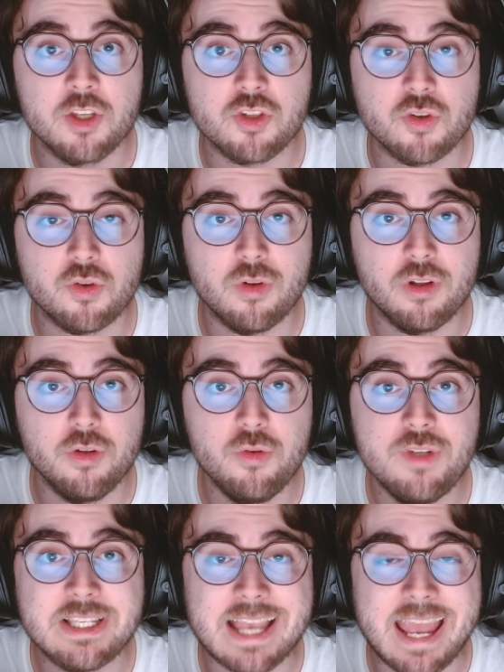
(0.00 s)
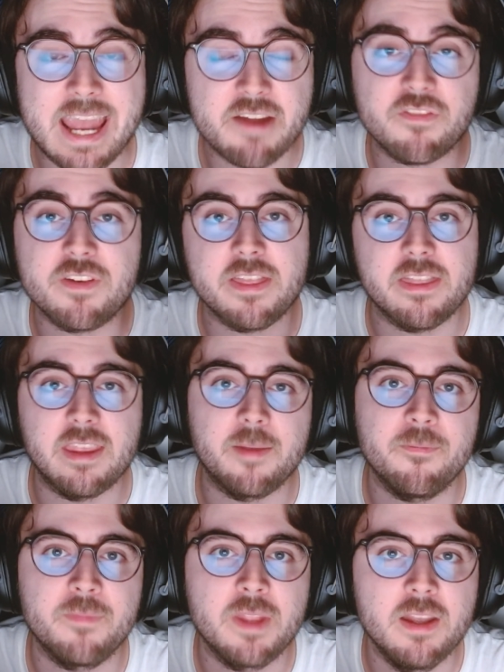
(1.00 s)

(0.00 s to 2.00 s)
so you lose everything.